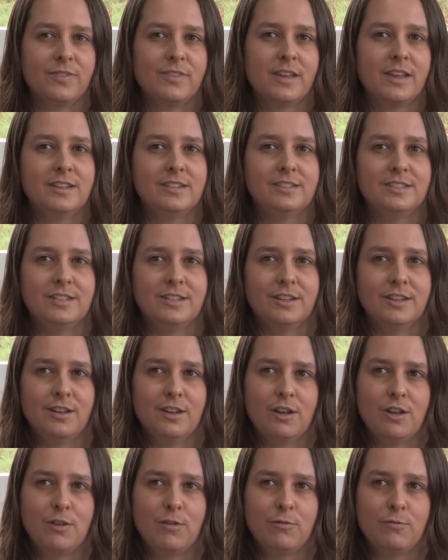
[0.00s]
The
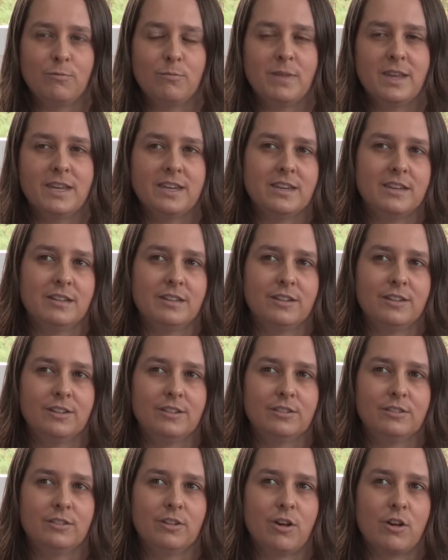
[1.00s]
idea of making
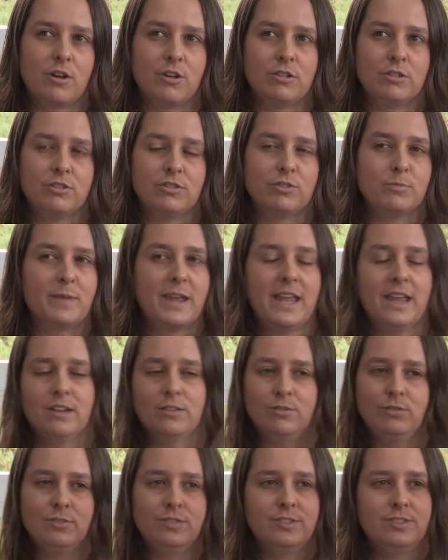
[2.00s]
large
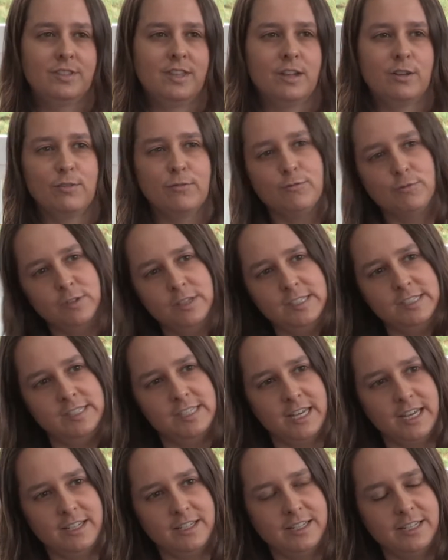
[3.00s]
panels that are
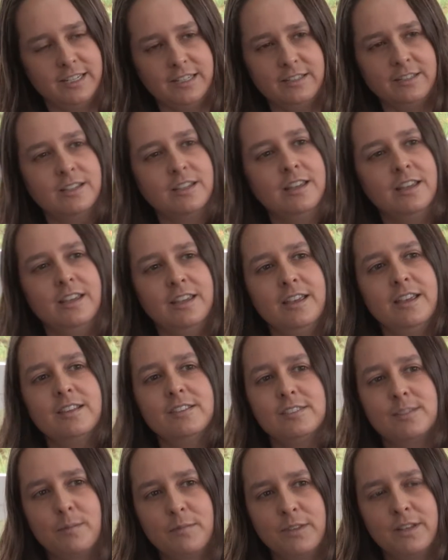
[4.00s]
freestanding
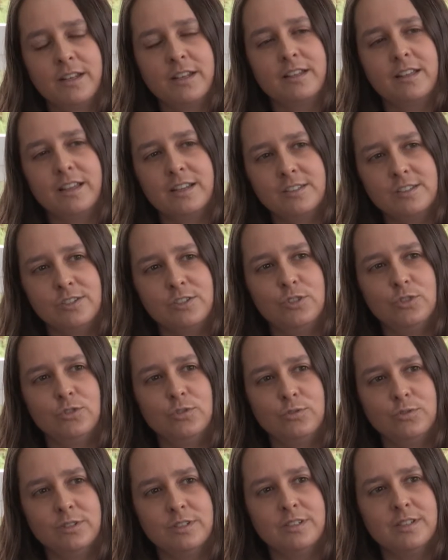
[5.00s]
is something I'd like to
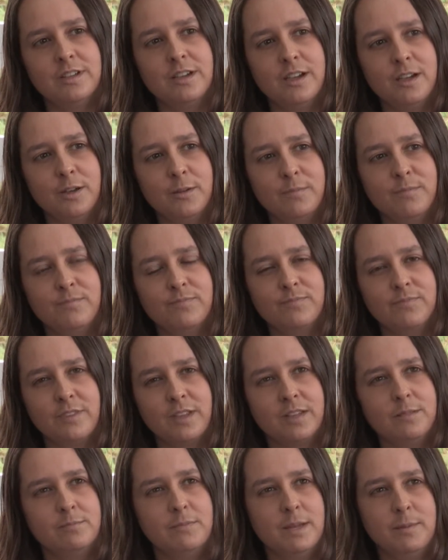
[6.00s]
do,
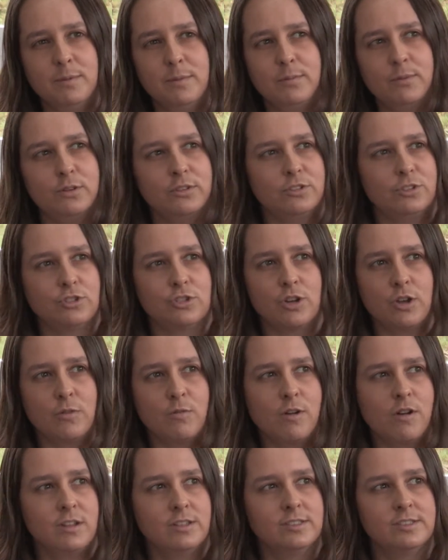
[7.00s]
and maybe put a
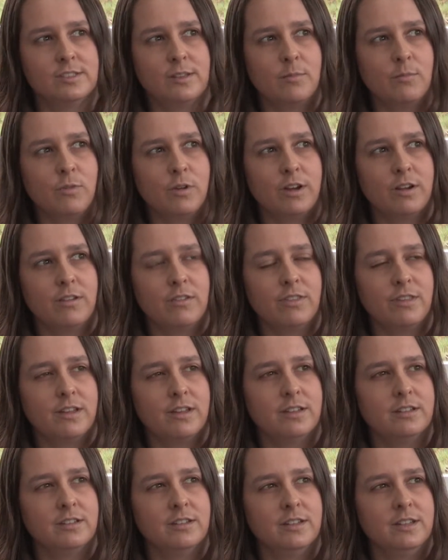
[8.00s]
show on somewhere
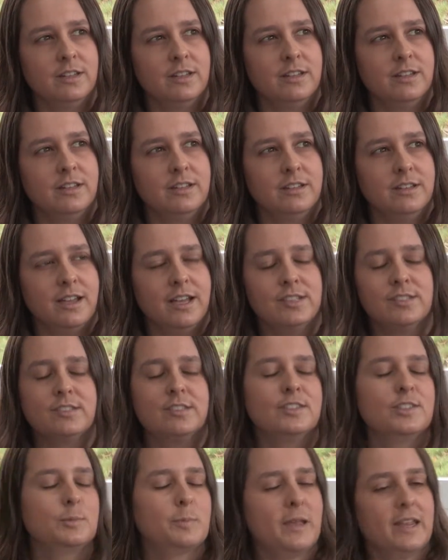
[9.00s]
that has
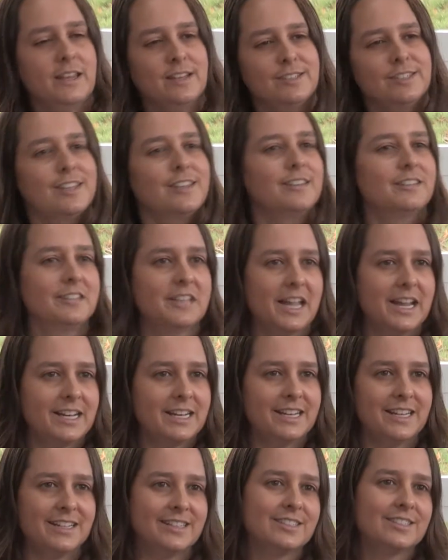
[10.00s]
the space and the
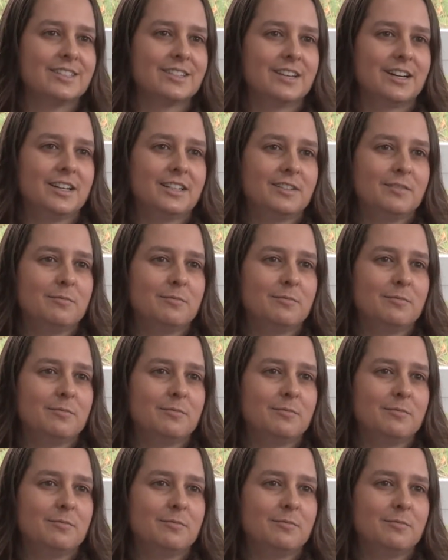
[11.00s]
lighting to kind